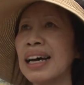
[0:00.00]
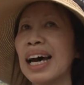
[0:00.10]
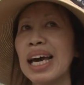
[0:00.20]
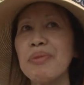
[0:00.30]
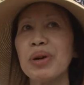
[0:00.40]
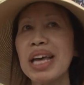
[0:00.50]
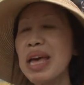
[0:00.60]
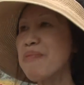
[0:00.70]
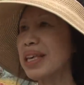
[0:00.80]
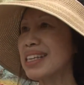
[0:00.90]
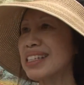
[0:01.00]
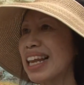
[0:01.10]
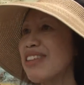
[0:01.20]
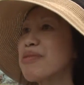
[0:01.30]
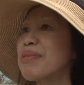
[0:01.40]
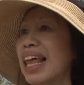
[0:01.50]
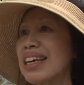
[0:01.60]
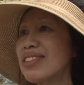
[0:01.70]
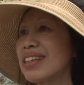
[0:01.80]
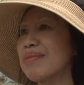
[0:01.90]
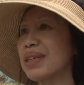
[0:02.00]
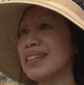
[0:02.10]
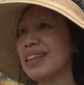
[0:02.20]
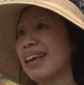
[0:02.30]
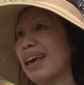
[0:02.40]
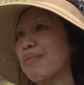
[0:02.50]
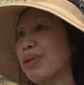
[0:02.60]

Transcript: I am what I am because I live in Malaysia, because I came